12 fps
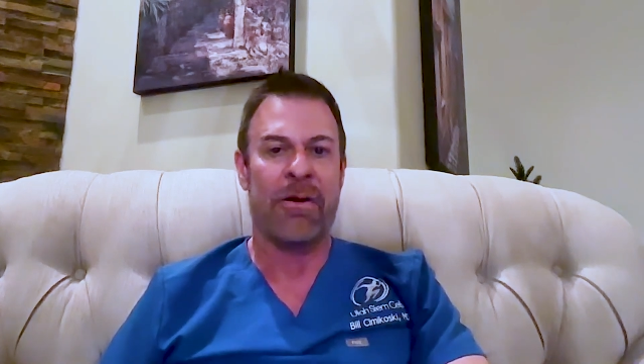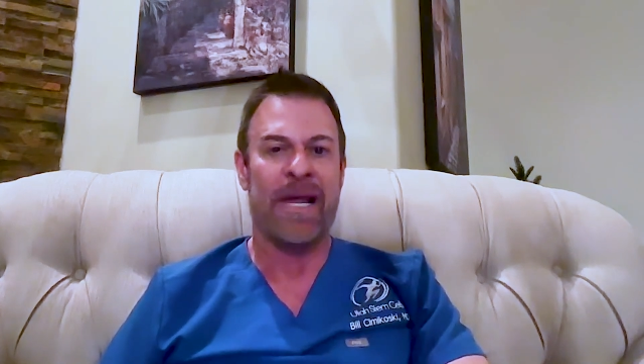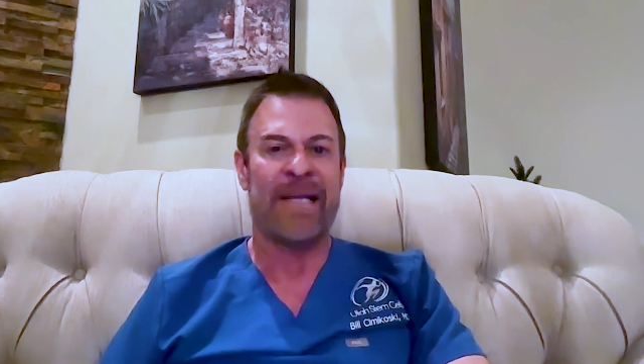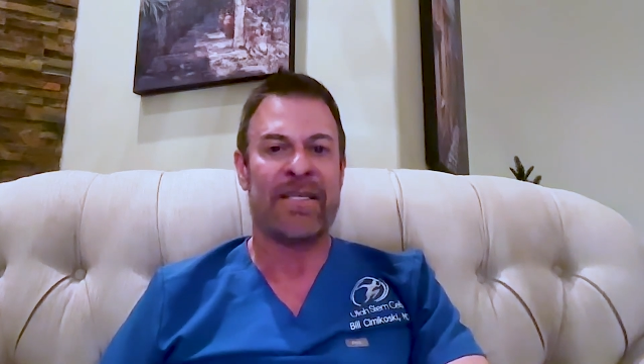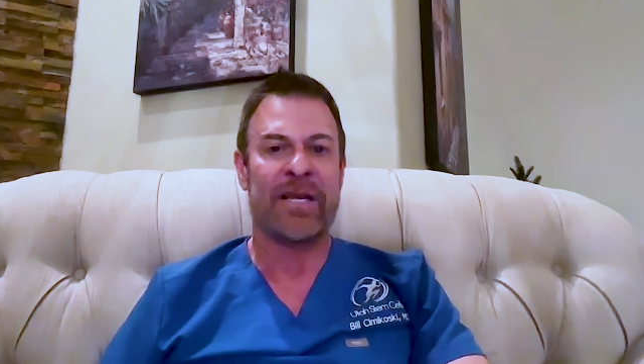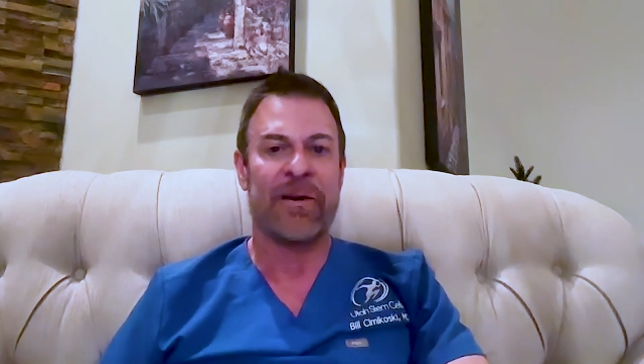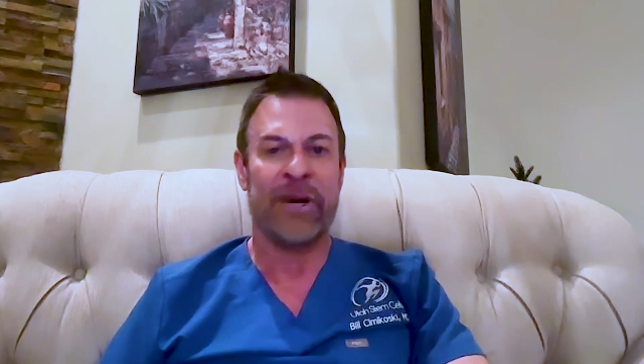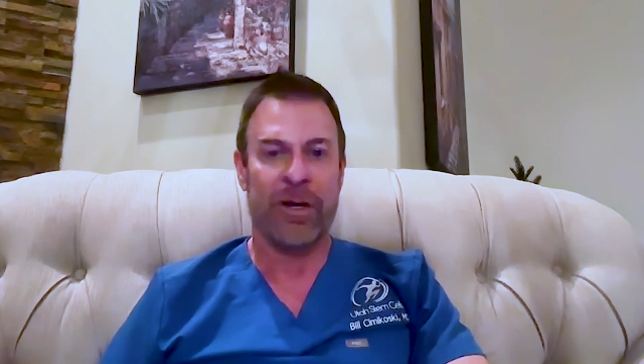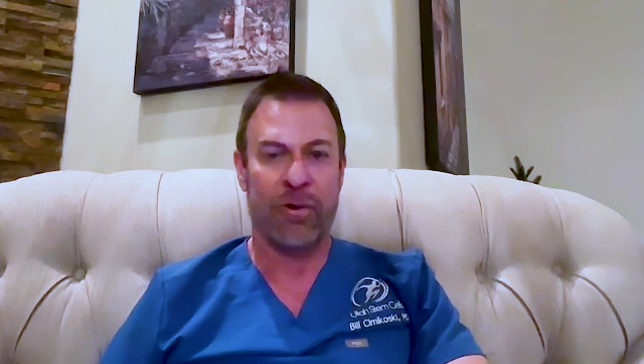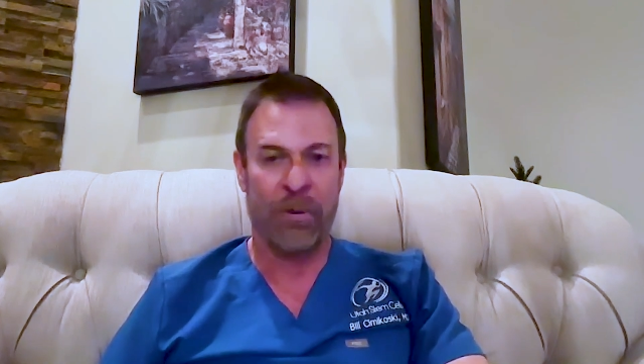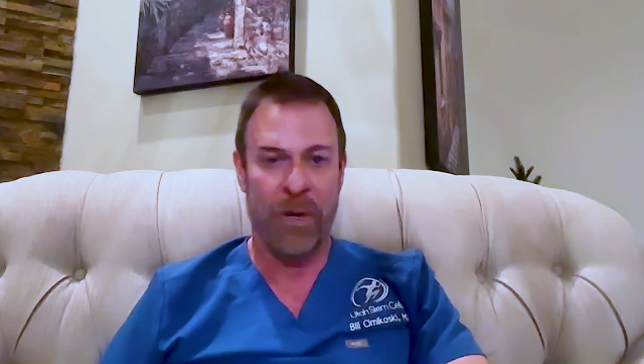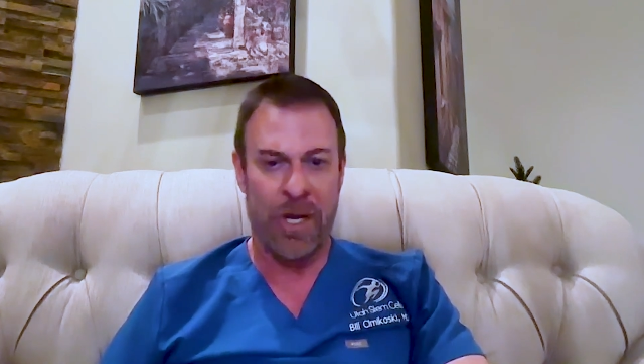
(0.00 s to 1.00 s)
anterior
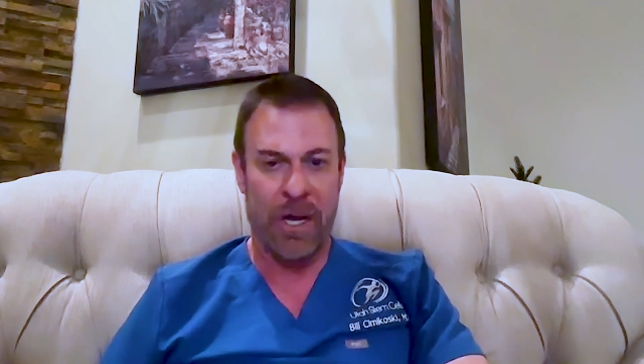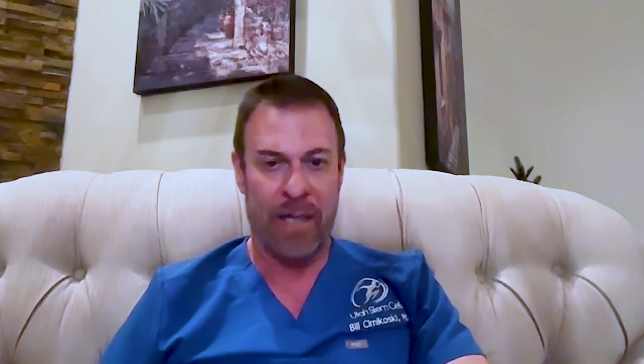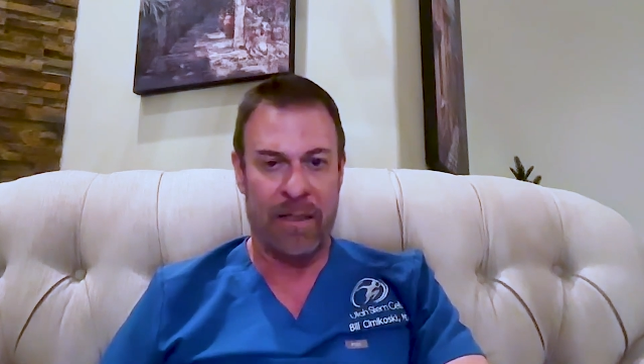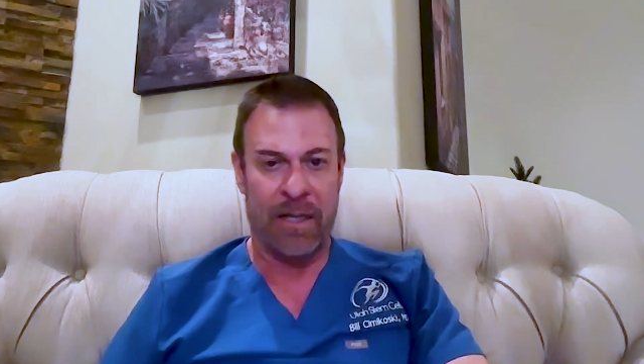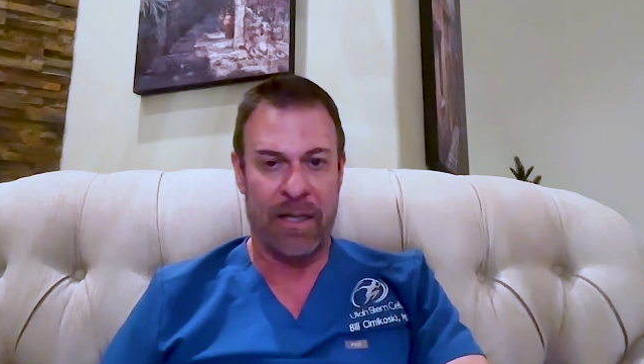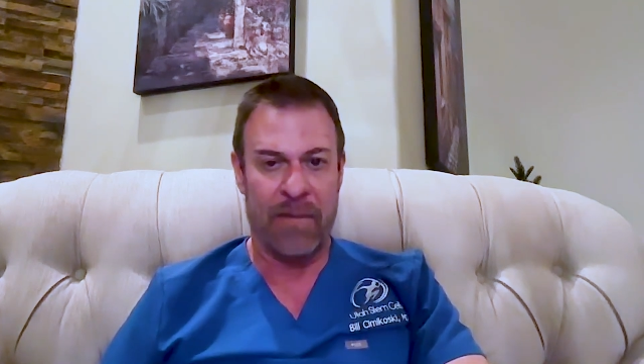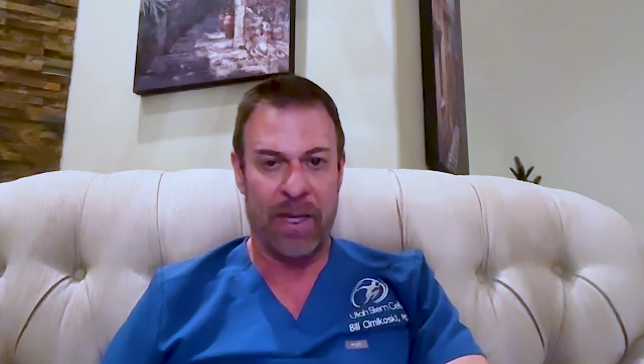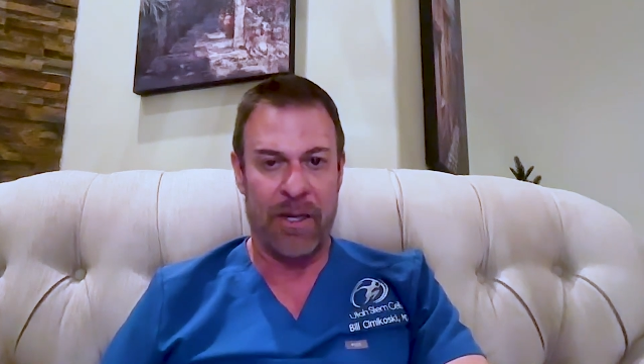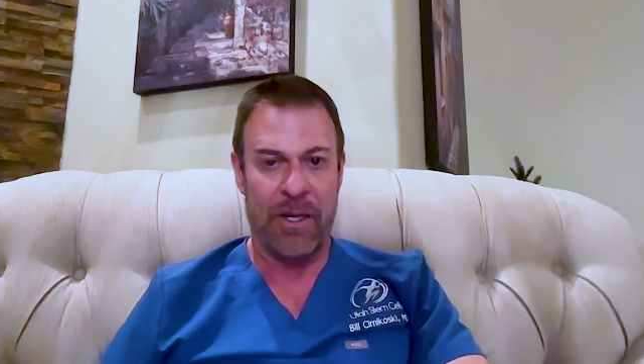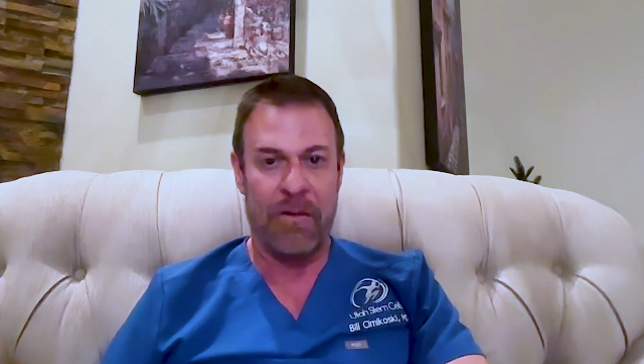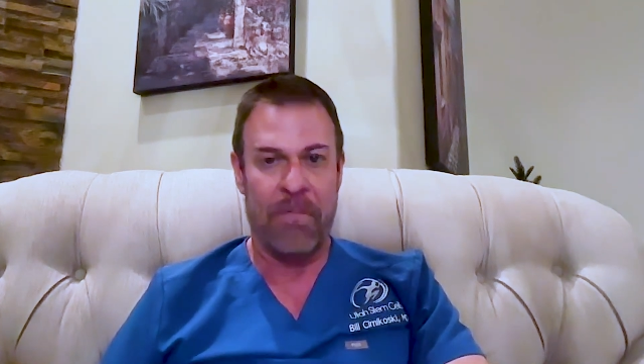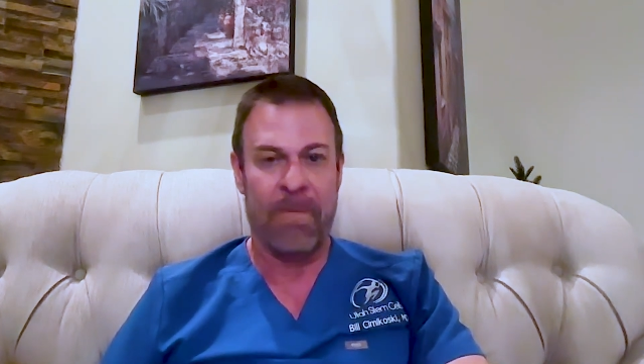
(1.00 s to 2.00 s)
cruciate ligaments.